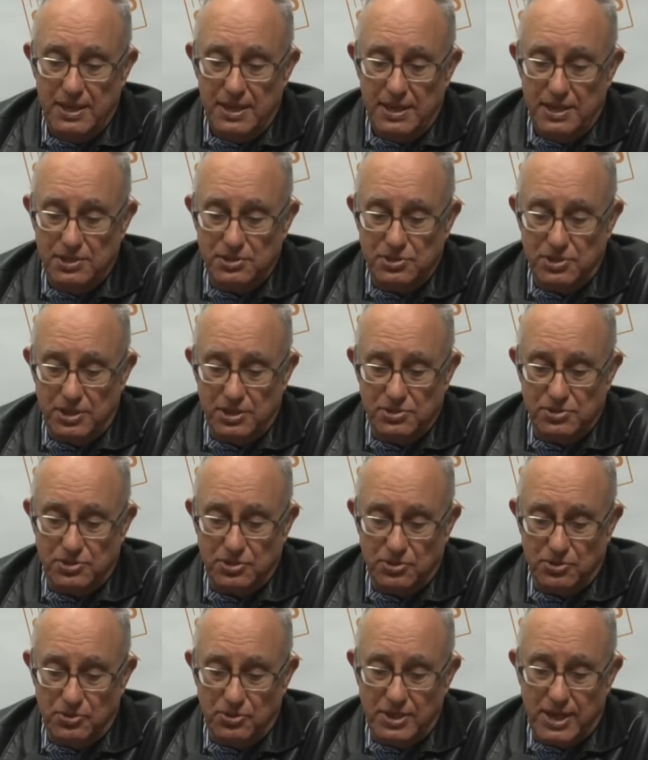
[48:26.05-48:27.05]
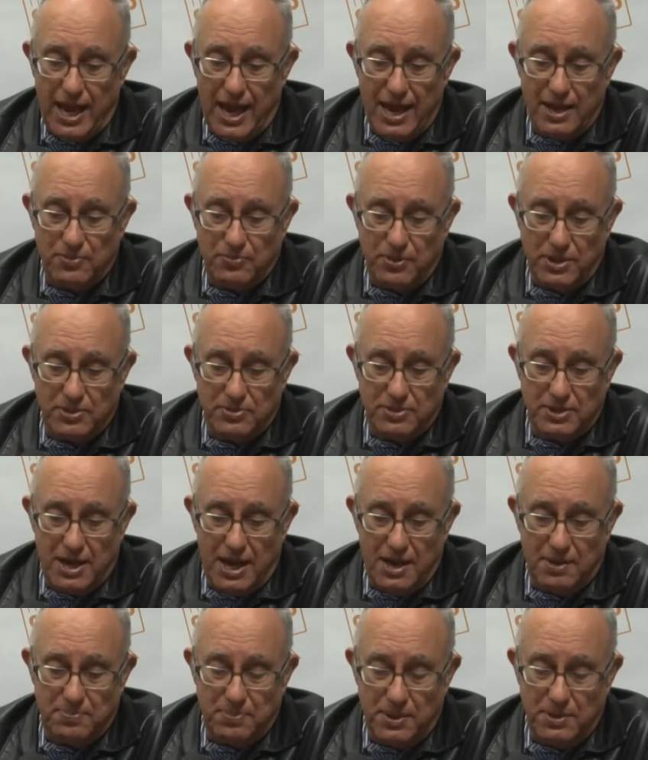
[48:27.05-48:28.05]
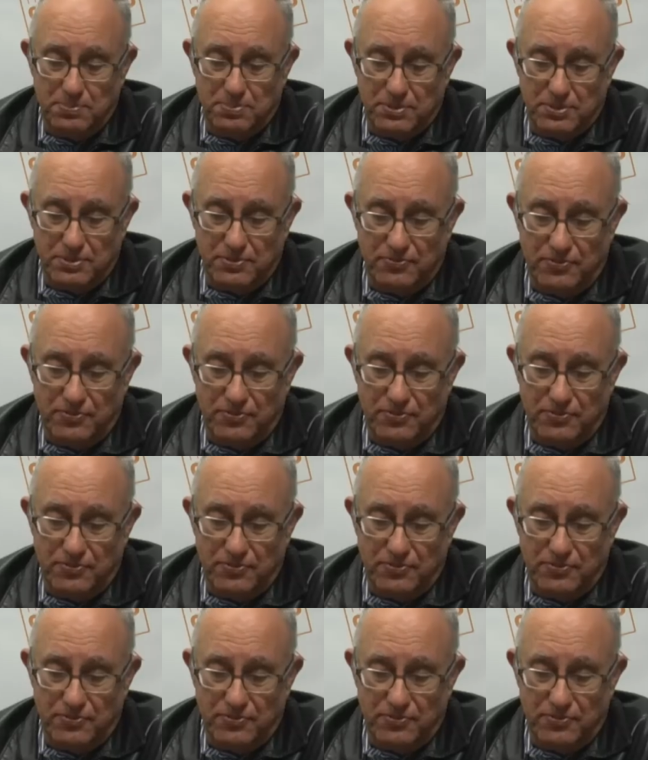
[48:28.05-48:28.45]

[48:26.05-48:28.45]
is, is to look at whether or not people